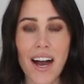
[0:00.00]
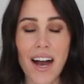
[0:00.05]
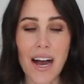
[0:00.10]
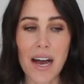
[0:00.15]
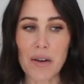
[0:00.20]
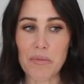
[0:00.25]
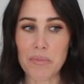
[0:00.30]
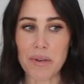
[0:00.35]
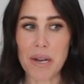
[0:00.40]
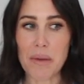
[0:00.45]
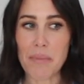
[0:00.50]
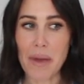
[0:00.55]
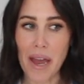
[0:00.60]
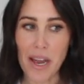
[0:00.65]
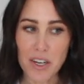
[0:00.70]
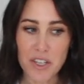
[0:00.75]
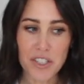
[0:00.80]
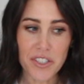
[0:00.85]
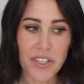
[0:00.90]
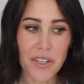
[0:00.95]
Um, but I'm
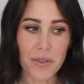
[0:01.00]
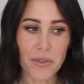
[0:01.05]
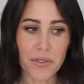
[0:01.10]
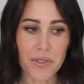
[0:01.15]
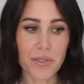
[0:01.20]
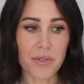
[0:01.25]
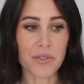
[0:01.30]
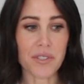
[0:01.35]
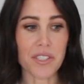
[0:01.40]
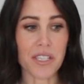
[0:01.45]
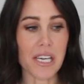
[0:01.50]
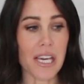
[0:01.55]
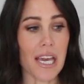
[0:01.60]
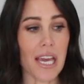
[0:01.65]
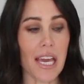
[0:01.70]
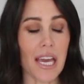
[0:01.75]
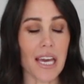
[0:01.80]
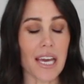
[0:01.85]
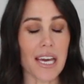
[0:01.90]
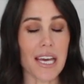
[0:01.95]
actually also
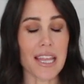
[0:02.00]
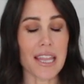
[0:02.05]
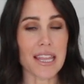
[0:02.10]
seeing